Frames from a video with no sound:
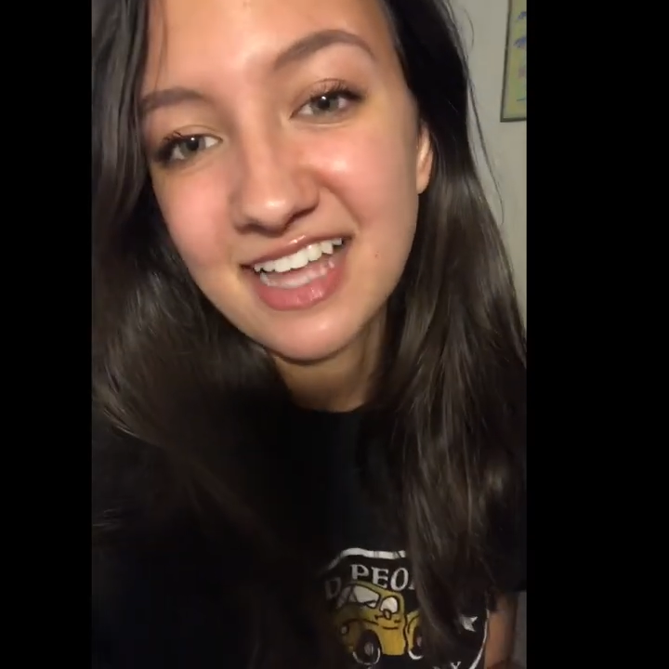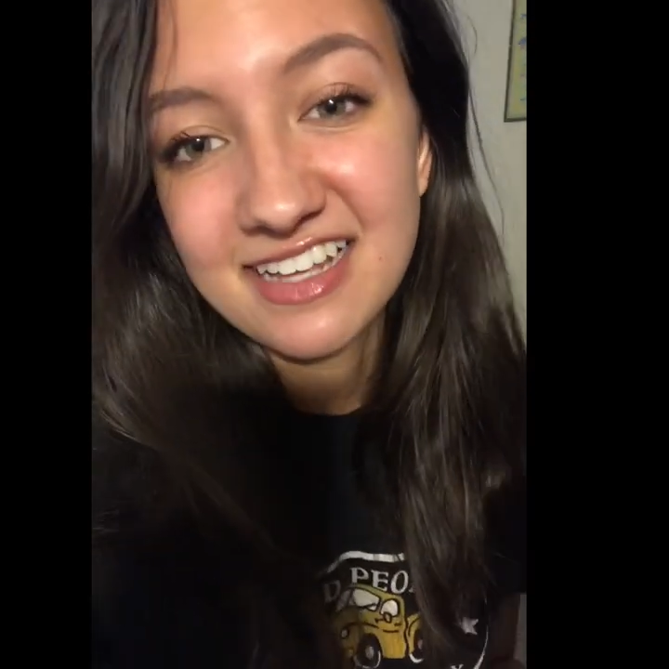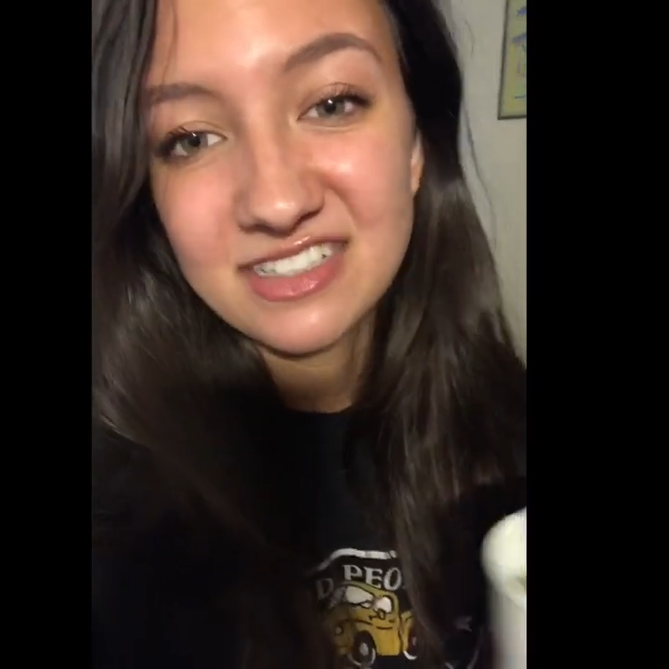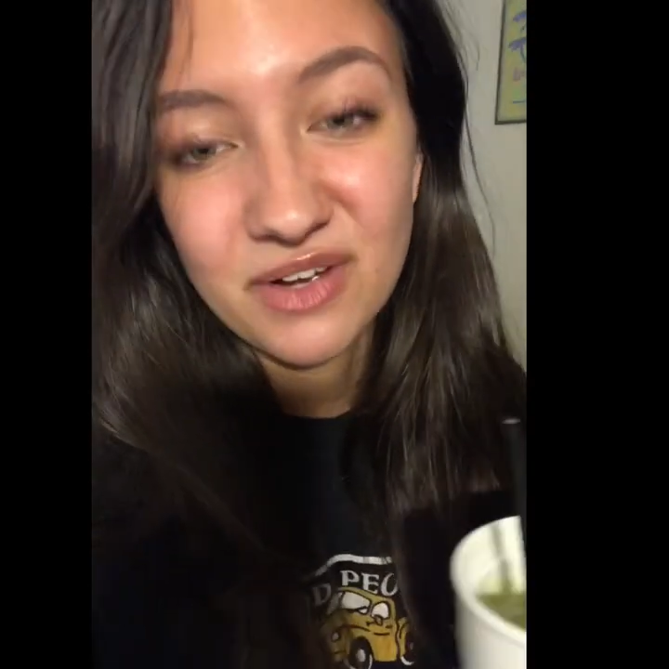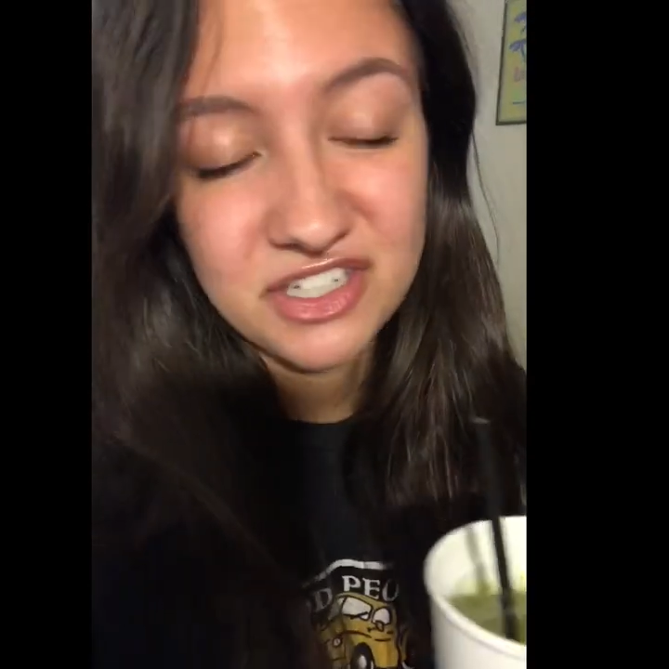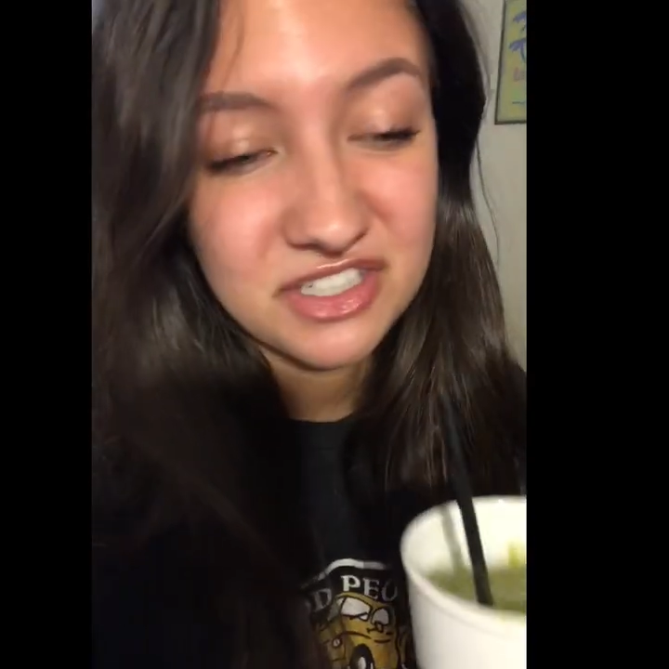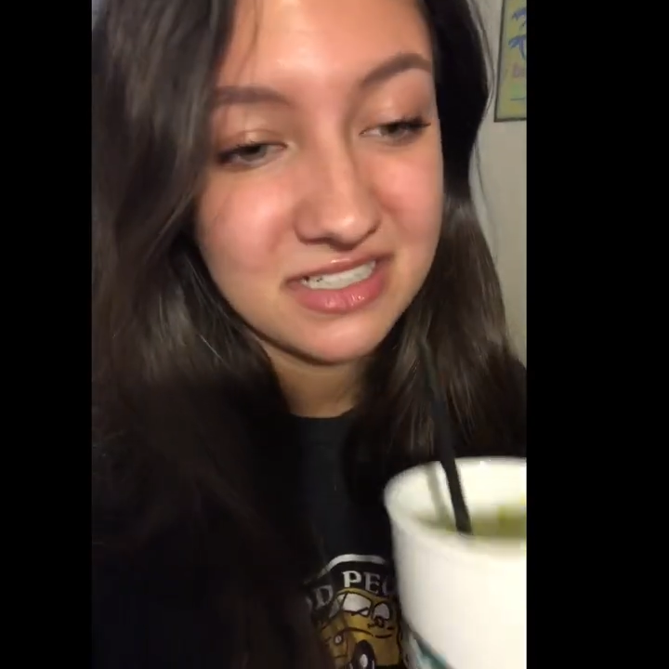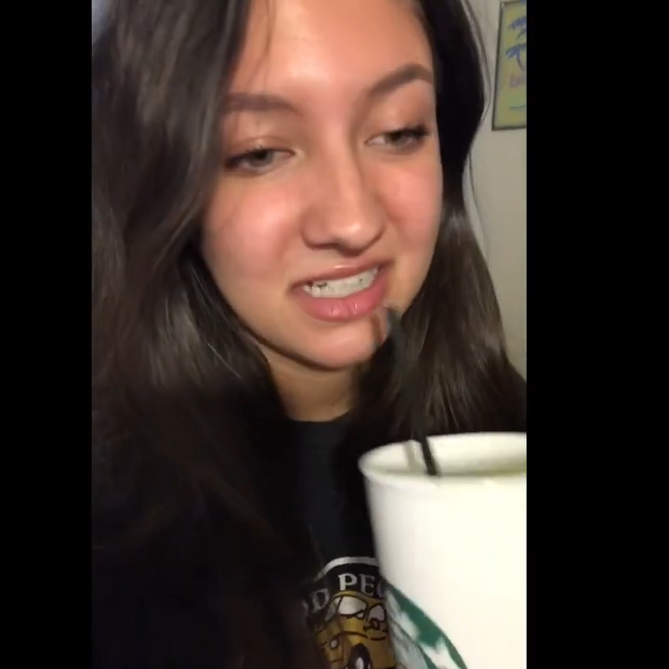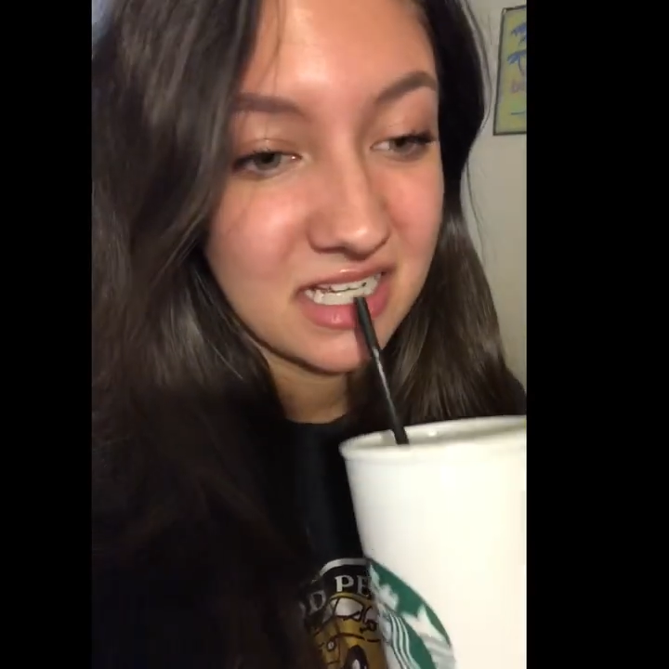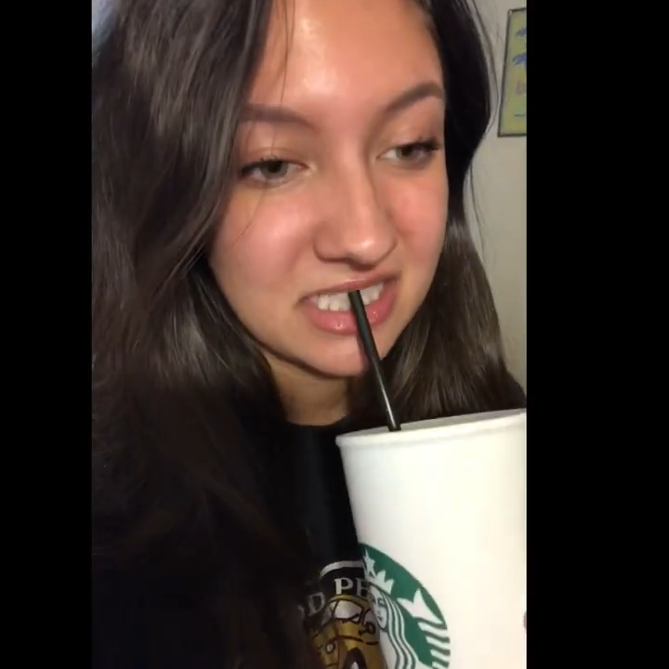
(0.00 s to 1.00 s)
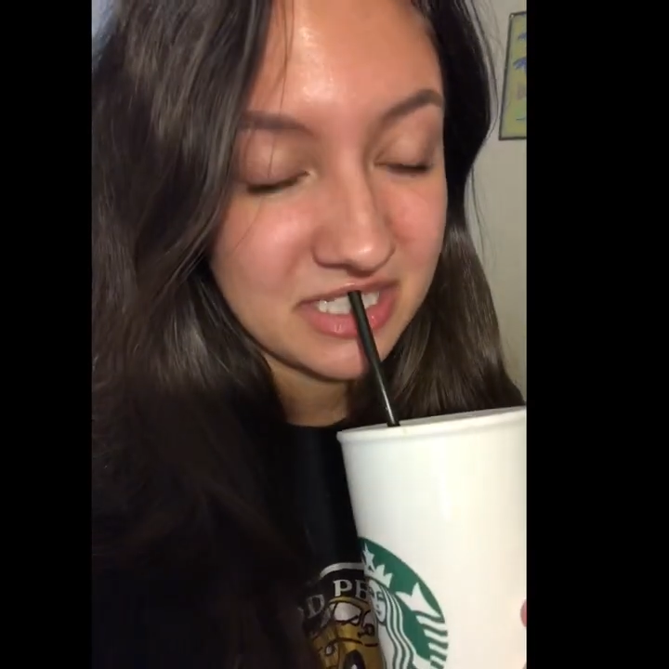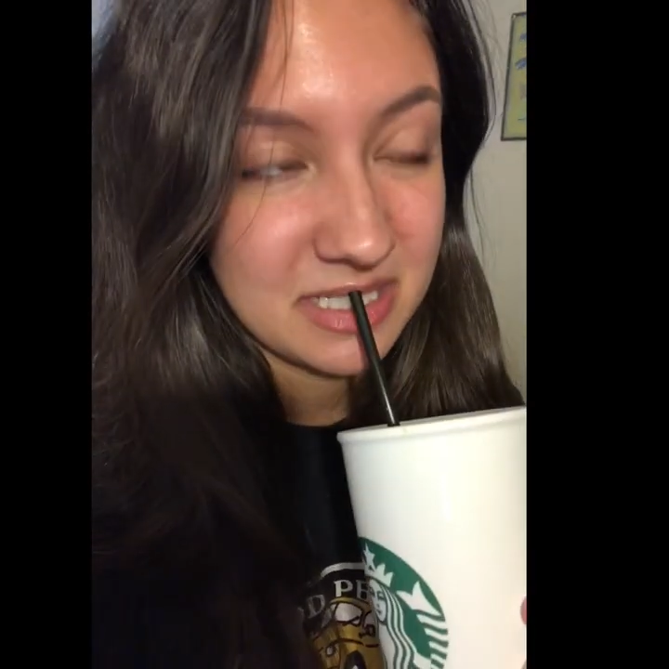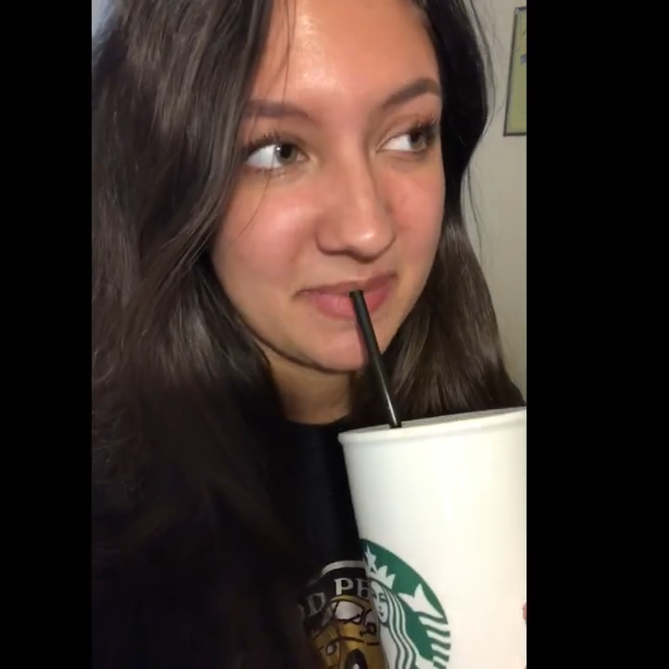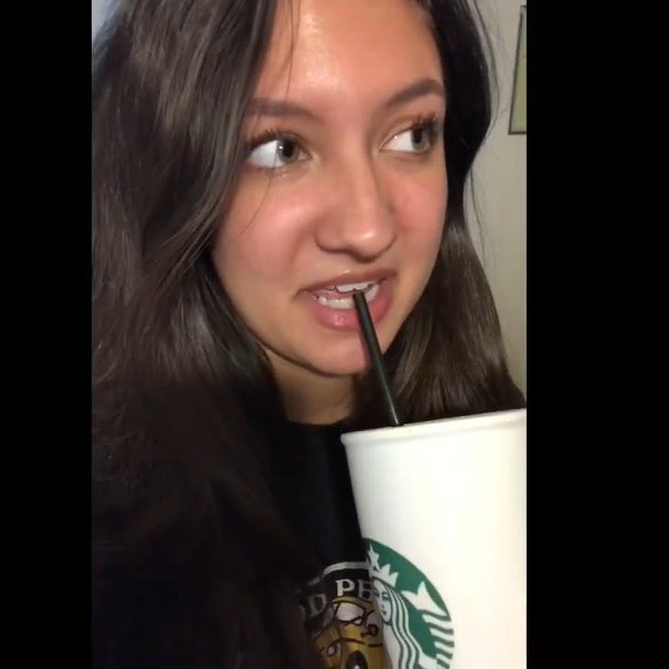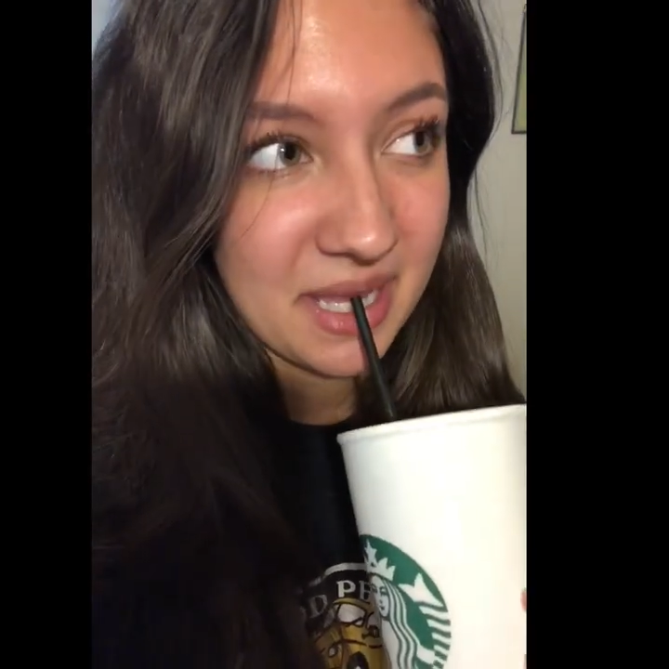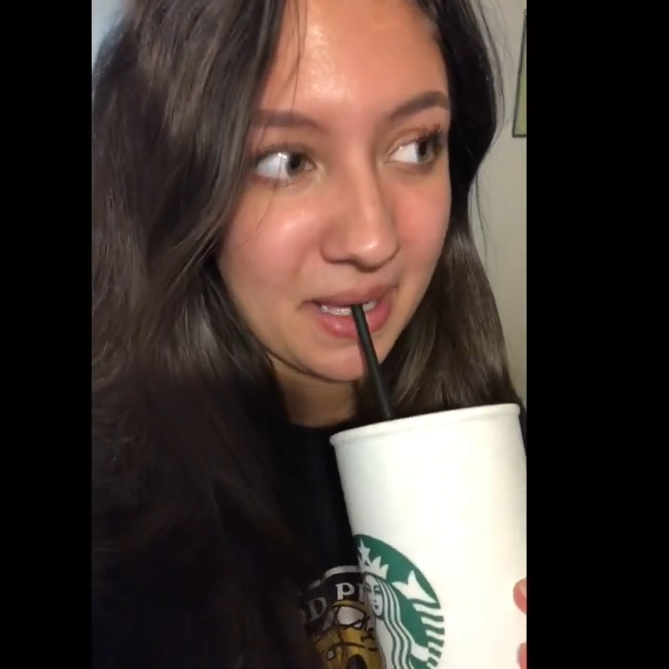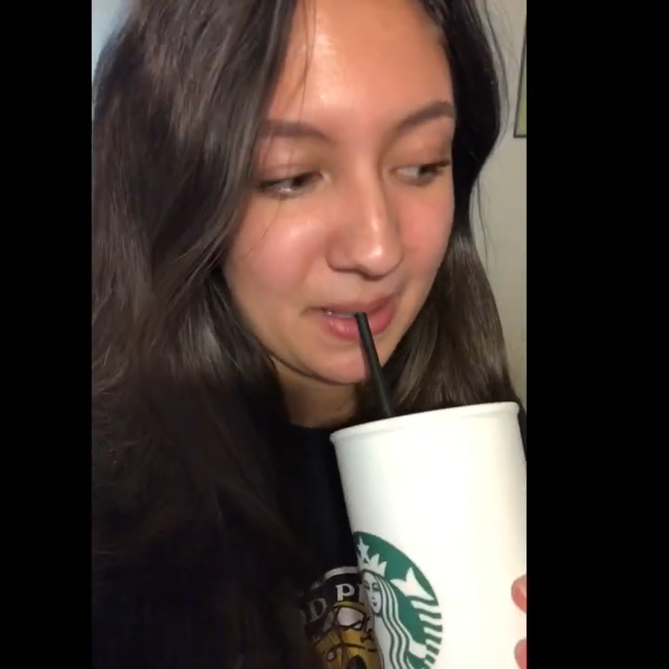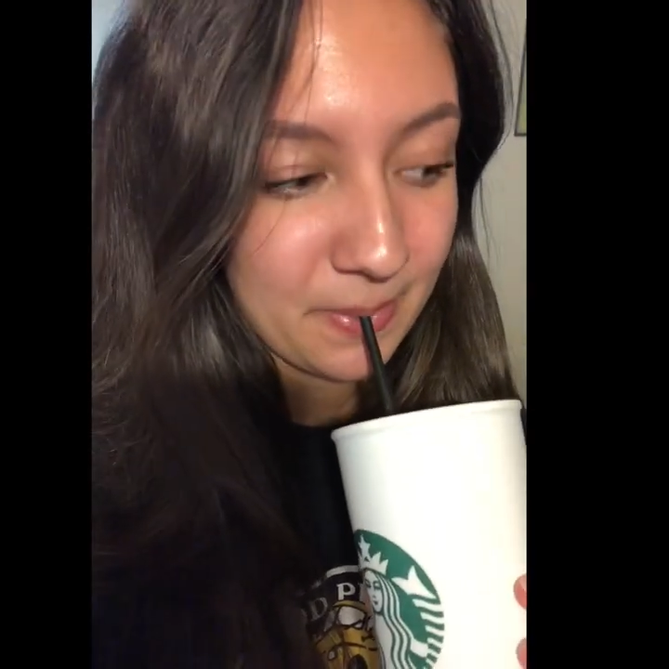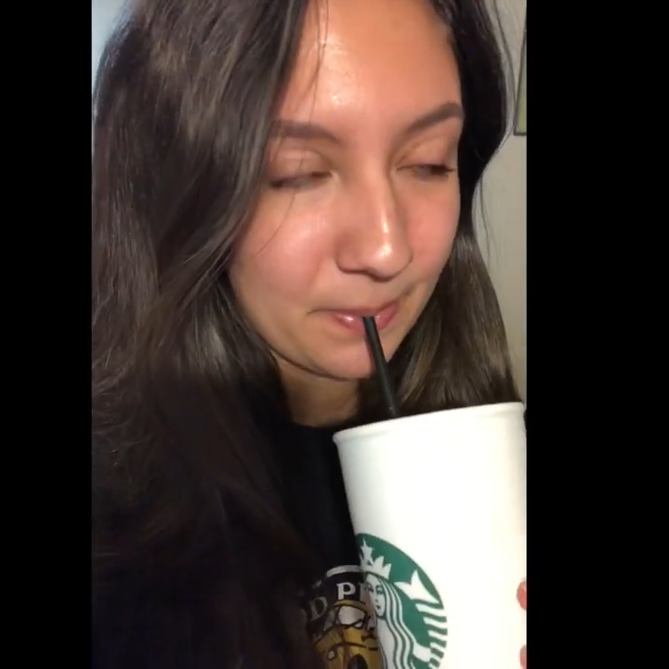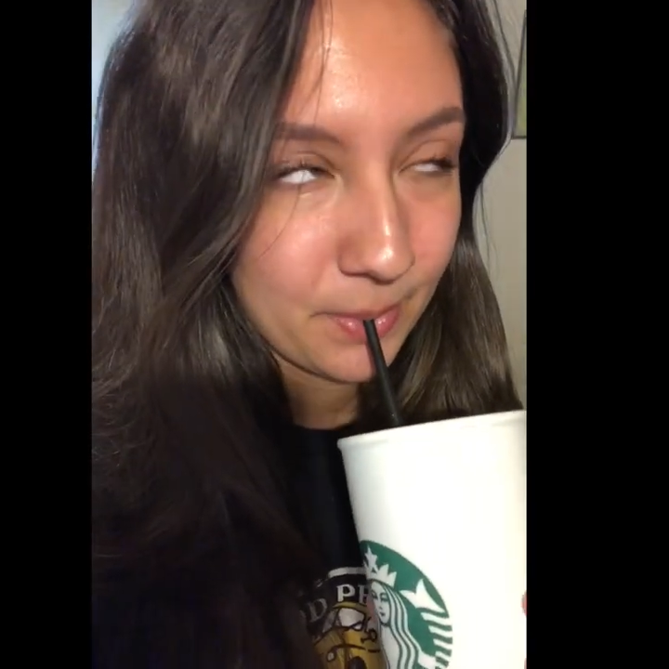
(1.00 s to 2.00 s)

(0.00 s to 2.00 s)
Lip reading: last question. So let's make it good.